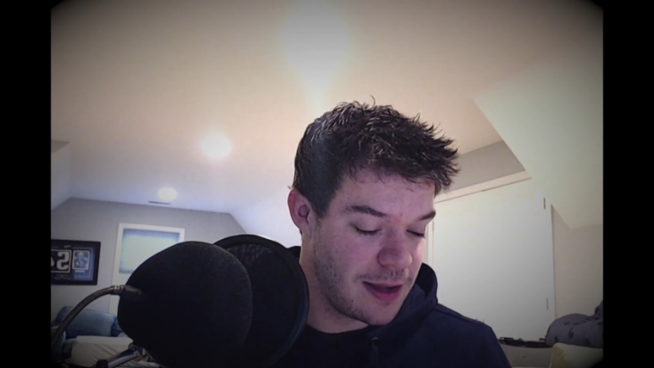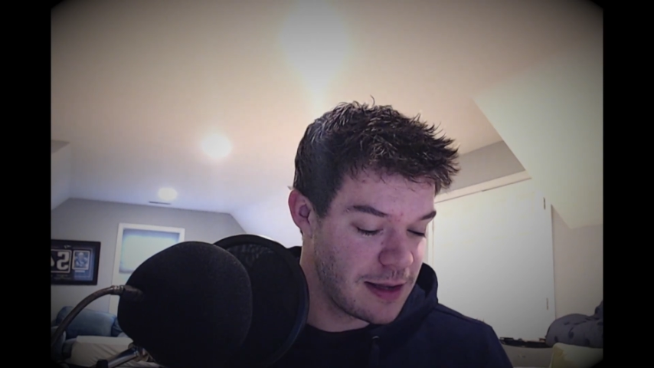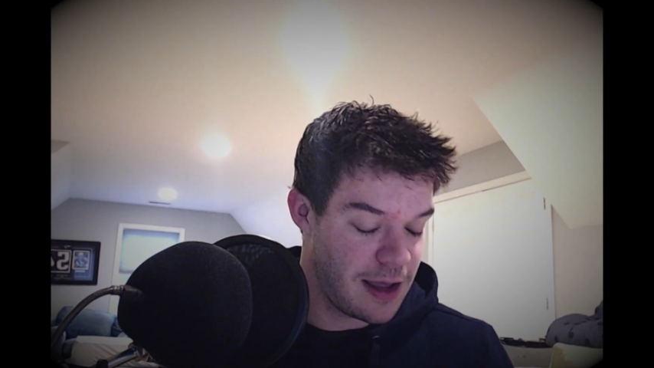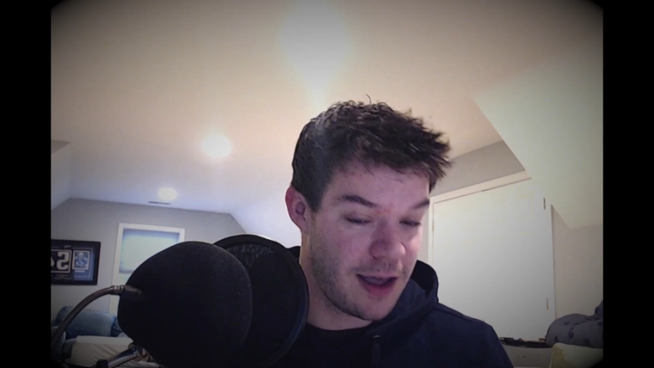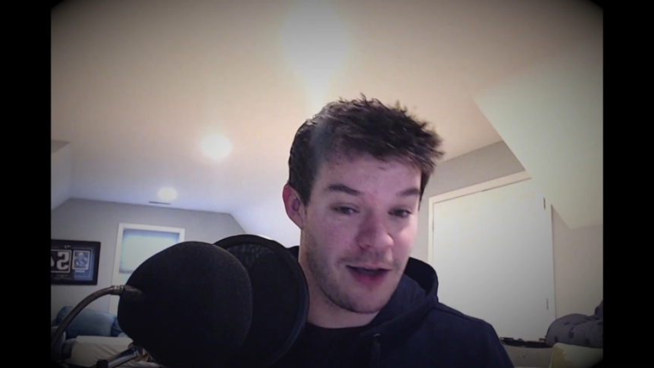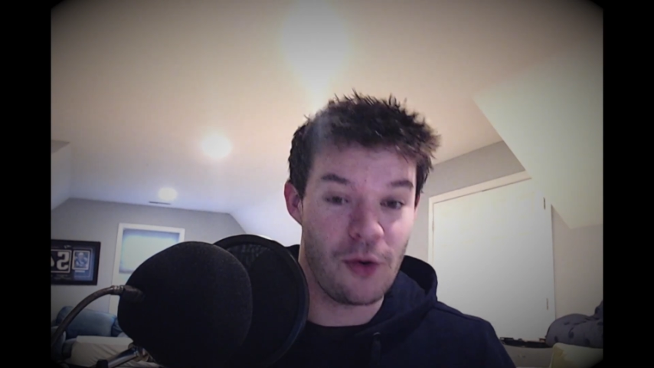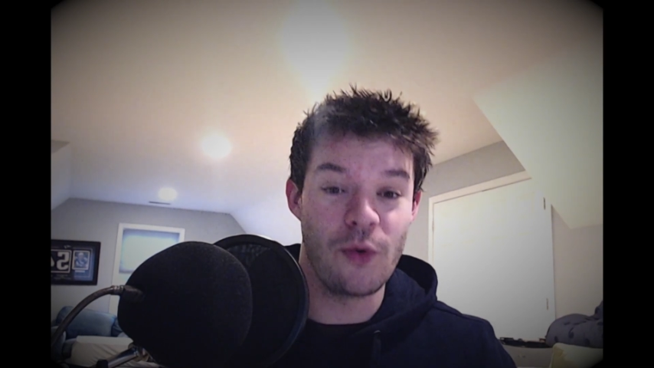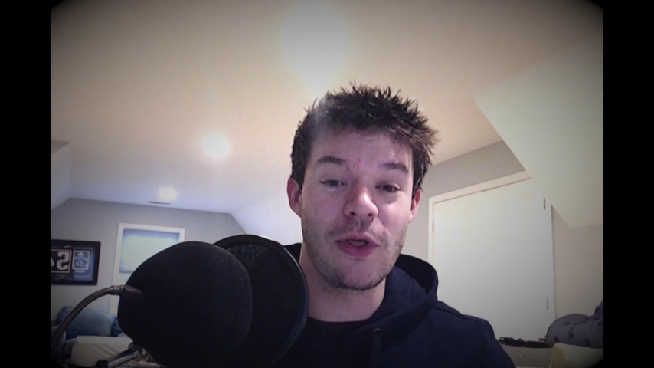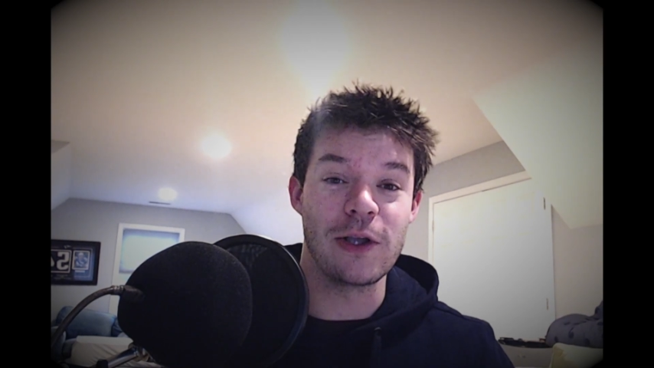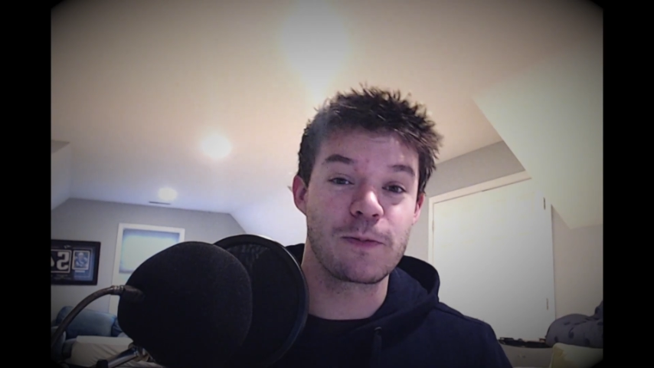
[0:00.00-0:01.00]
All
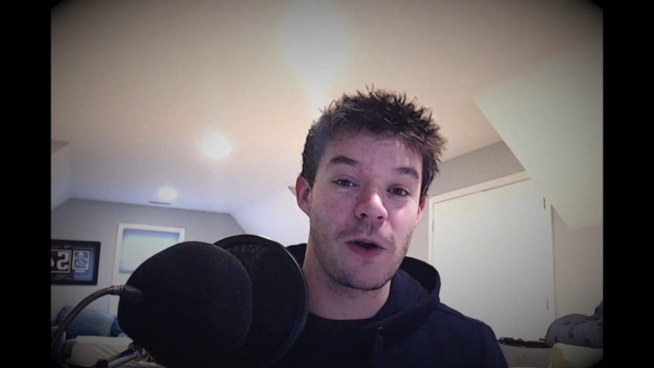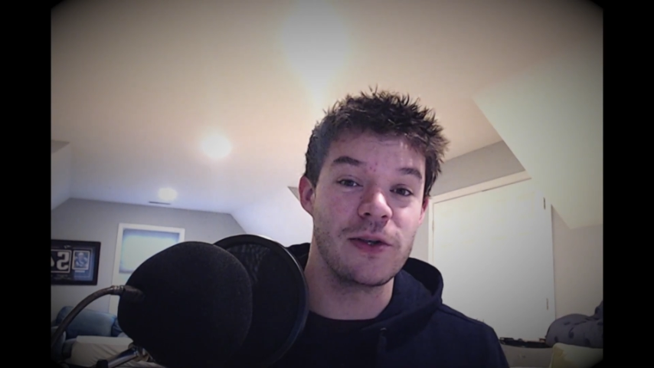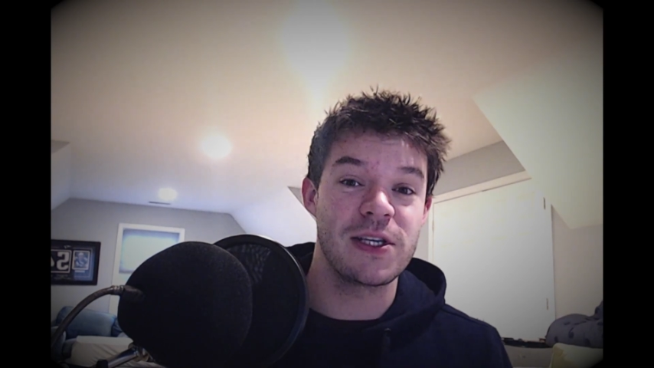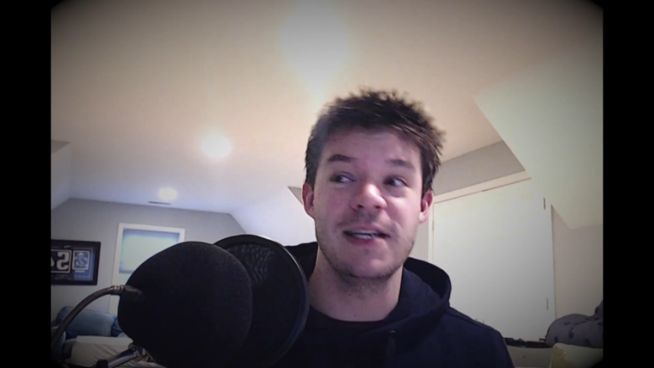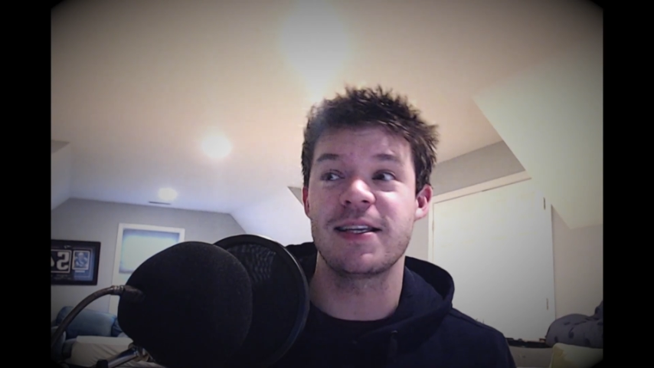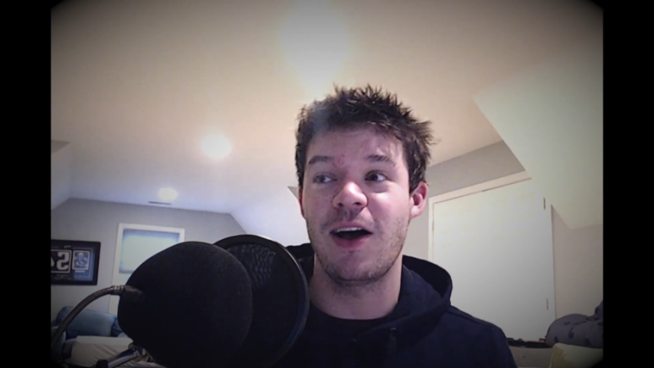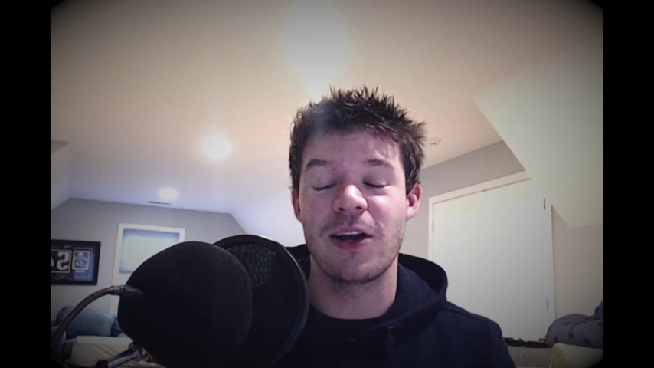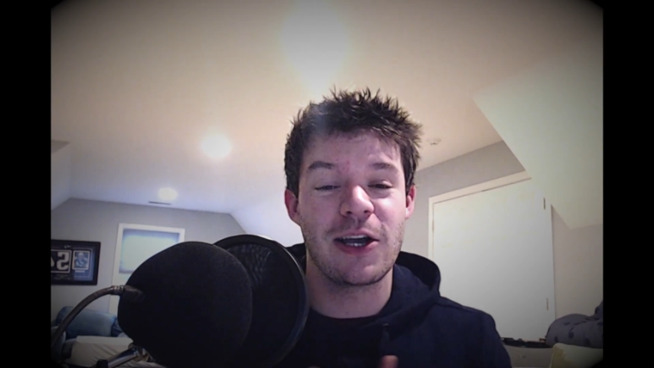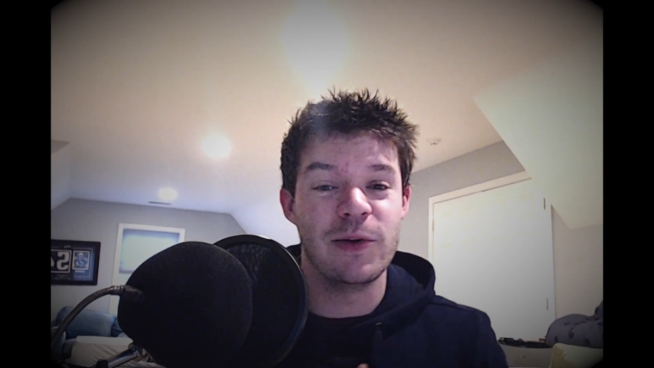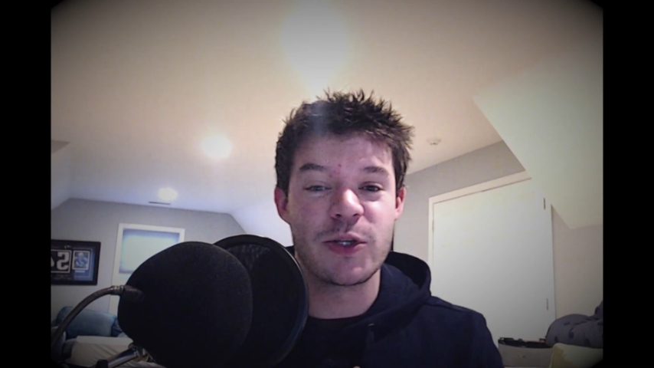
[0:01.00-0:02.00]
those proceeds are
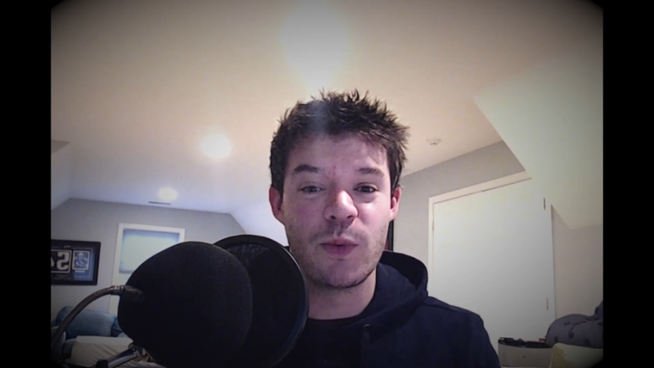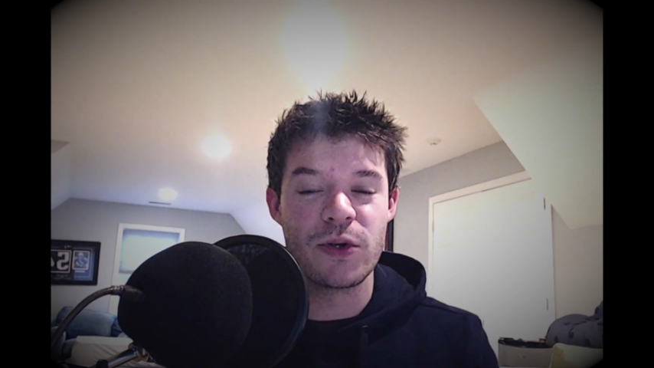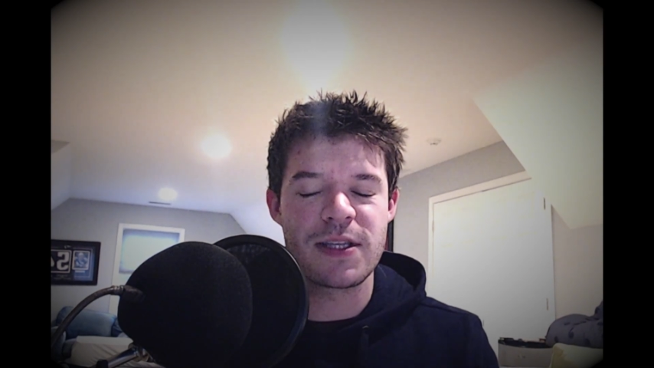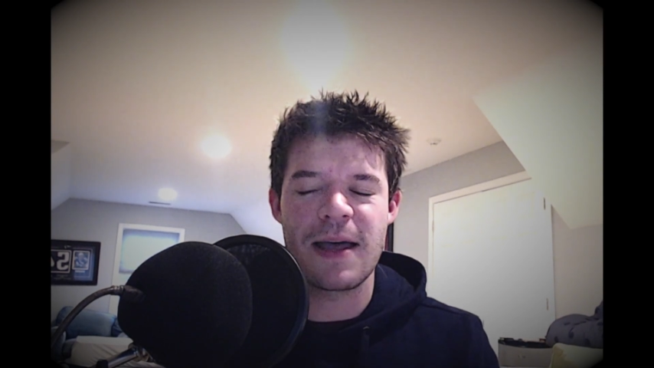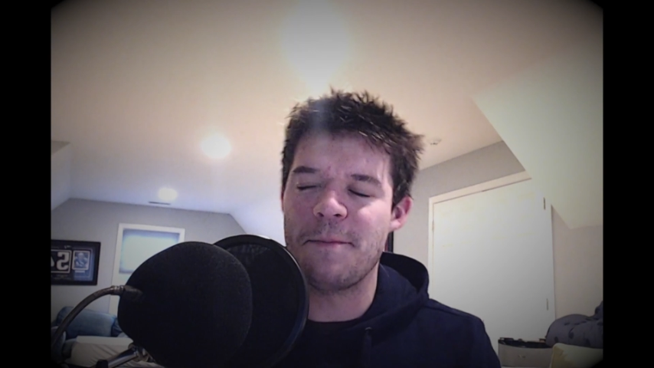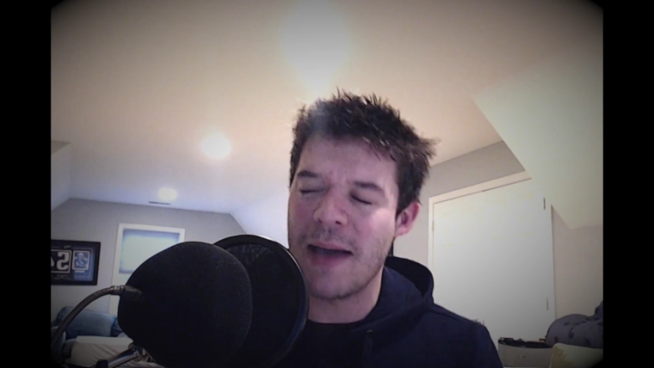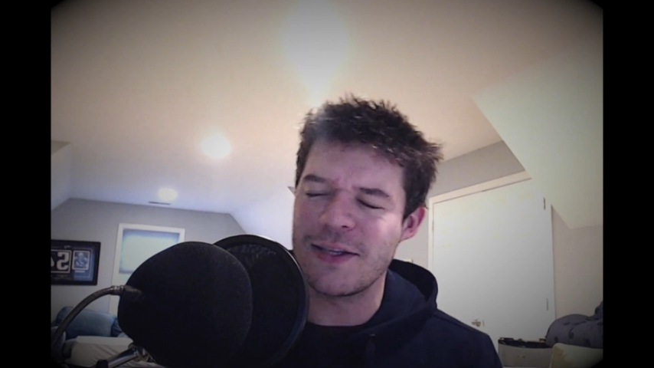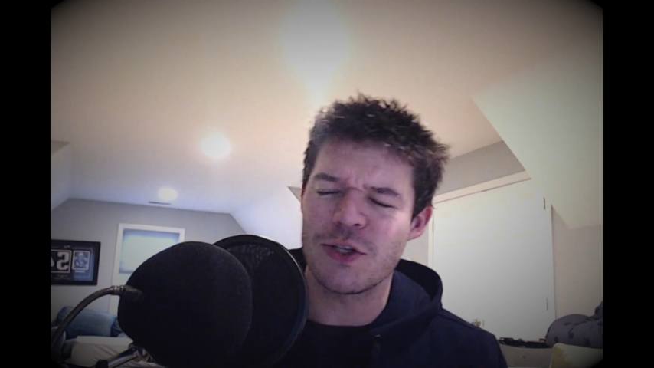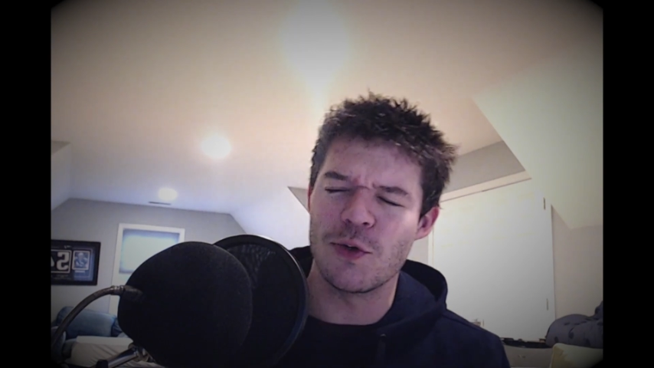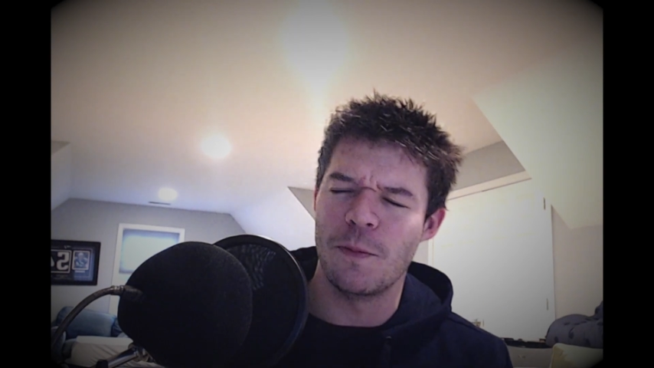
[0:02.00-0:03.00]
towards that magical